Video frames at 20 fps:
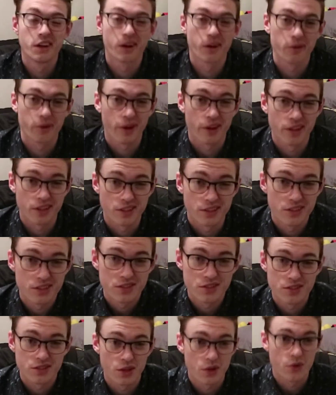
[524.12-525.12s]
Alrighty,
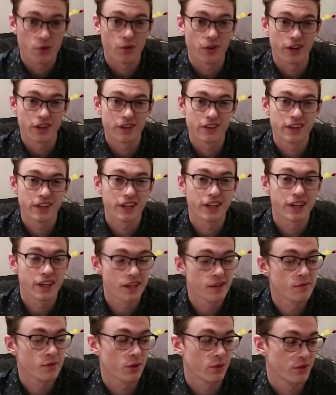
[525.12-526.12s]
so I think I
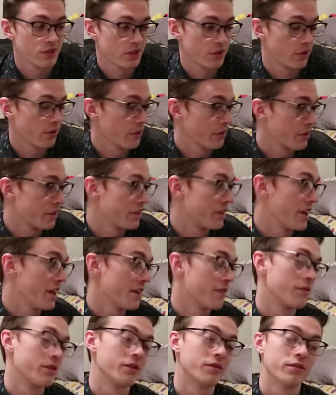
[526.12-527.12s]
am going to call it a
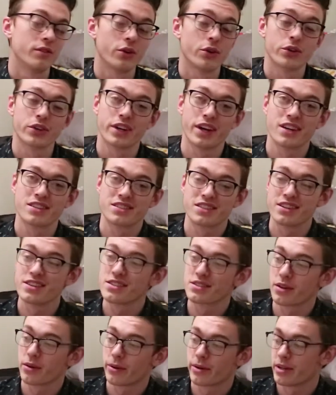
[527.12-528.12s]
day for the vlog, as it
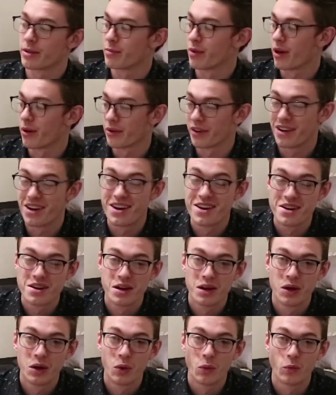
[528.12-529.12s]
is already about
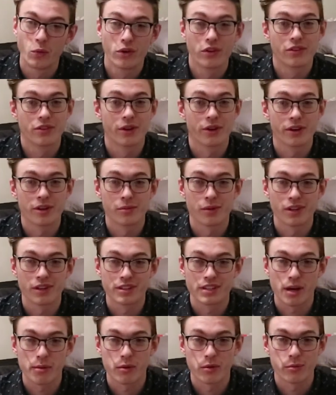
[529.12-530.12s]
1:30 by the
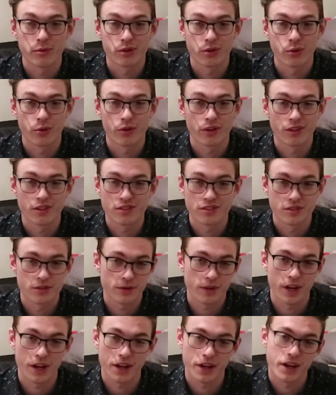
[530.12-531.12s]
time I'm recording this.
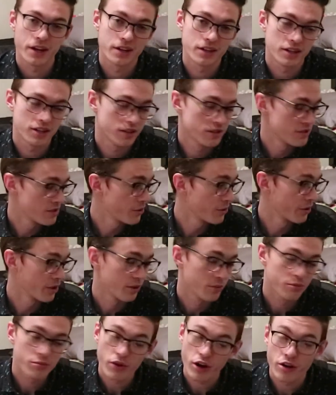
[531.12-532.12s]
Still got to edit it, and still
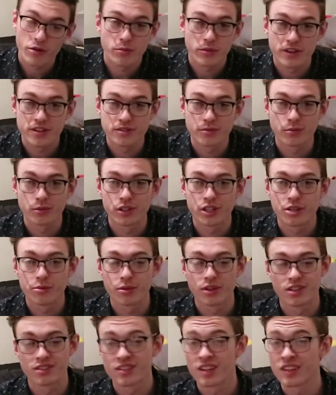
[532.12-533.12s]
gonna probably play some League,
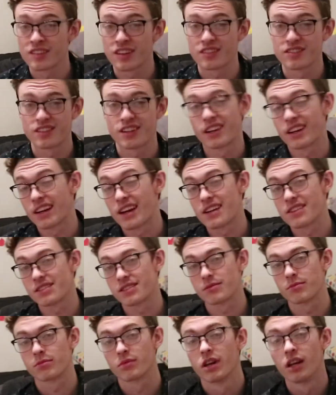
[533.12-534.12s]
because as I said, I
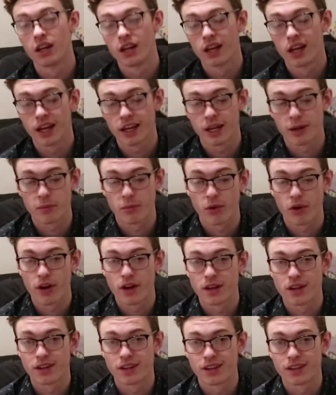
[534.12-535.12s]
got
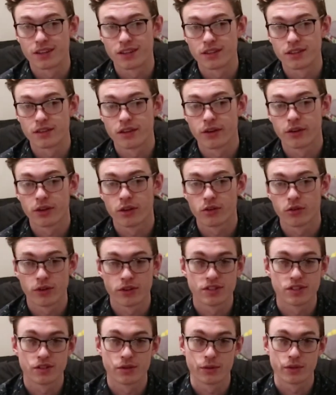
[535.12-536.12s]
Bryant and
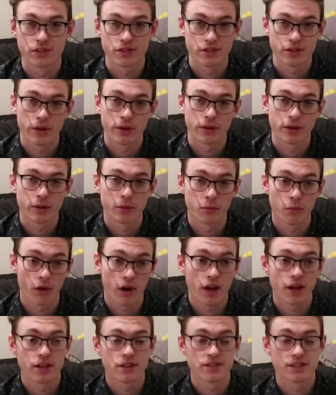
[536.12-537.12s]
Chris to install it, and
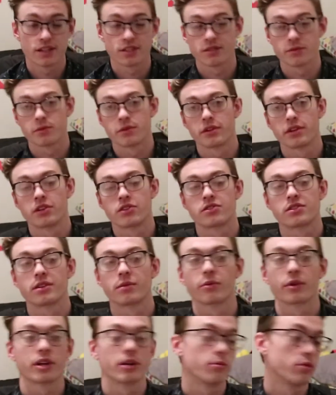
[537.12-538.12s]
Bryant is actually really
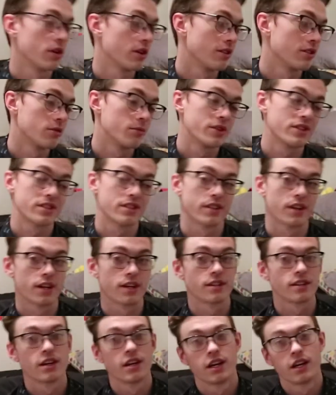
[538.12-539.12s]
interested. We're gonna play a little bit
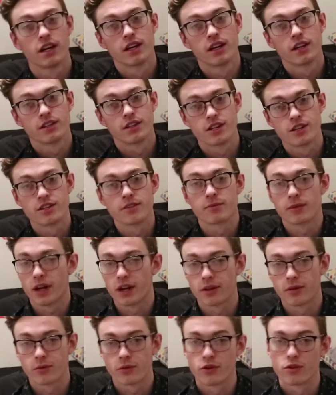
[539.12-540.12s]
tonight, teach him
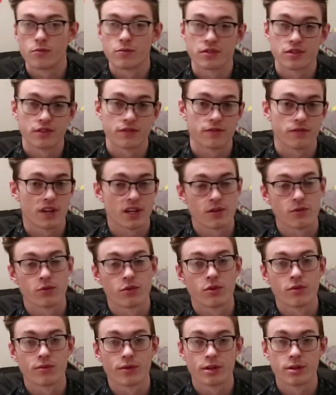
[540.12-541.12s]
kind of the ropes and find a
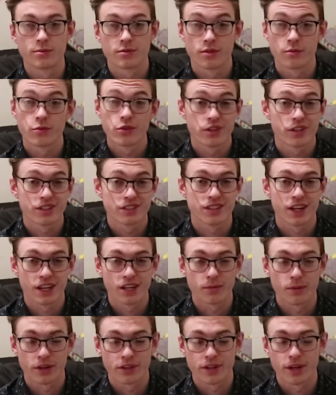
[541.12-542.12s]
role for him, so I'm really
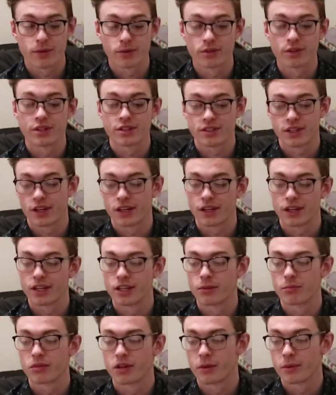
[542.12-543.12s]
excited about that, really excited
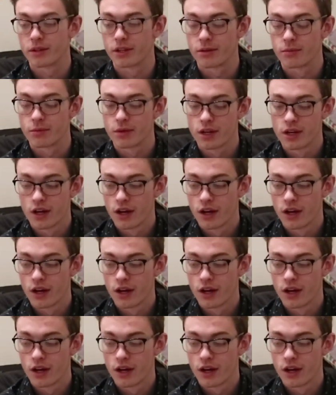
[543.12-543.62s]
getting to play with him.